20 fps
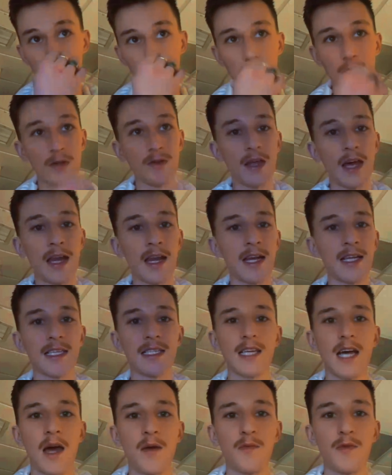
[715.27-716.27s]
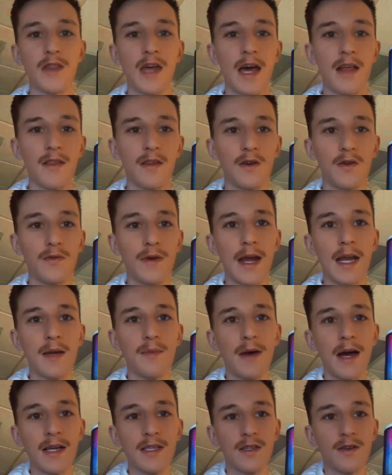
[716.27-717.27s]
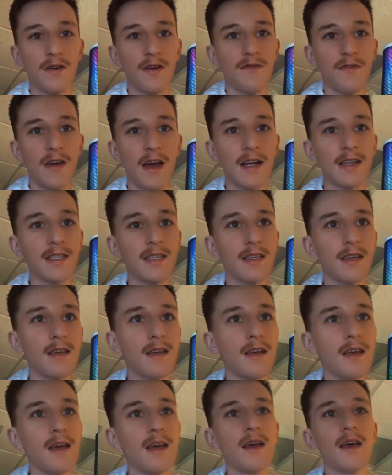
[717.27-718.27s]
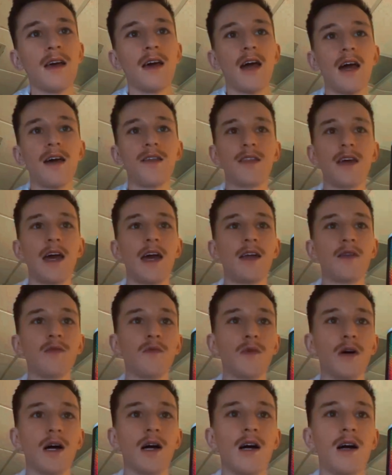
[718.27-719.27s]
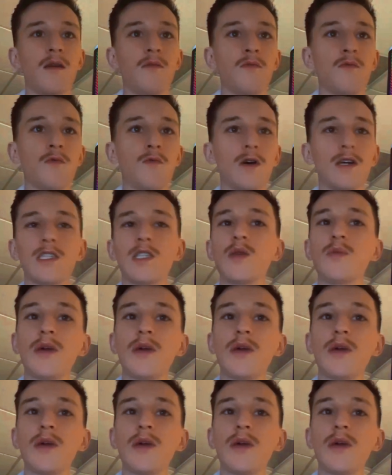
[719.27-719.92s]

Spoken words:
can do that anytime with that little randomizer effect. And then once you